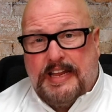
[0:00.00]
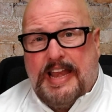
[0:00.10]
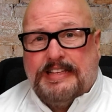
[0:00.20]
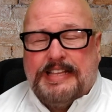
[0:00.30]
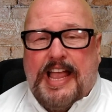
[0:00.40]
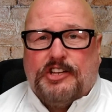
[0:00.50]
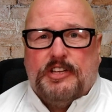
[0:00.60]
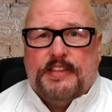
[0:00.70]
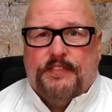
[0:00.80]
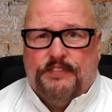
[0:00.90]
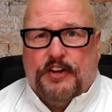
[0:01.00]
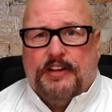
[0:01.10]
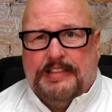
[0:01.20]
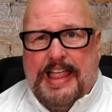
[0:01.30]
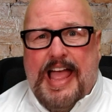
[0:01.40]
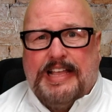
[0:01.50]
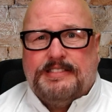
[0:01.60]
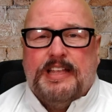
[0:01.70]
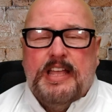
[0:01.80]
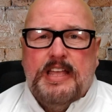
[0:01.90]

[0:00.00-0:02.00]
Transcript: and that's actually the very last